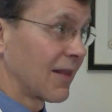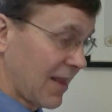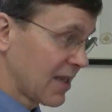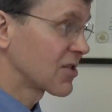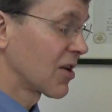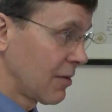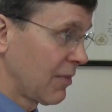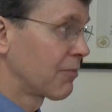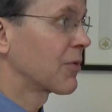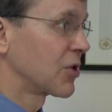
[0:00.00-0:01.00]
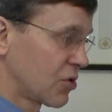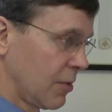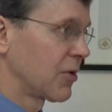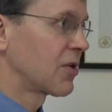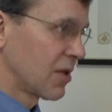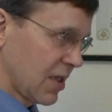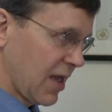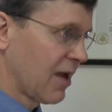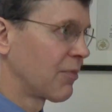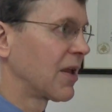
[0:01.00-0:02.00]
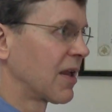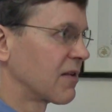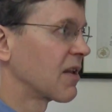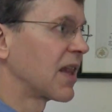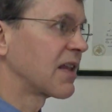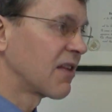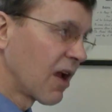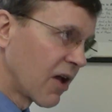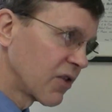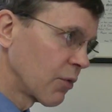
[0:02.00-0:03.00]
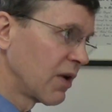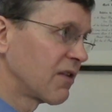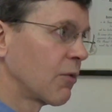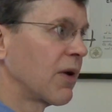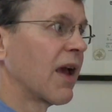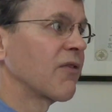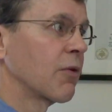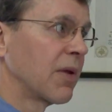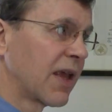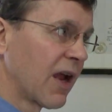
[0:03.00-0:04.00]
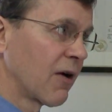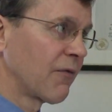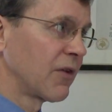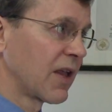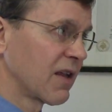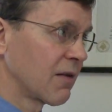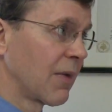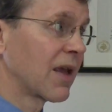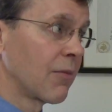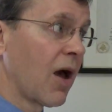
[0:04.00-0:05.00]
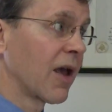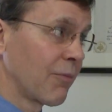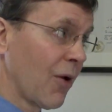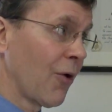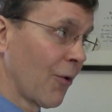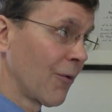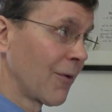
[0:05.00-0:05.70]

that's going to contribute to the diabetes. diabetes. And that's the other reason we have to be careful not to make him hypo.